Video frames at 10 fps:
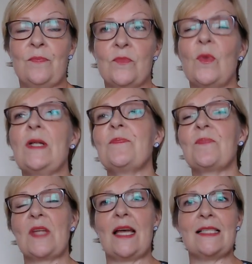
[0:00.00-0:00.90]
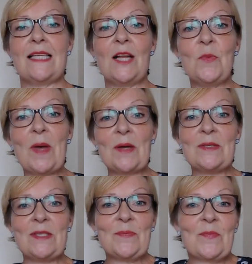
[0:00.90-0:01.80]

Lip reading: Well, I'll tell you about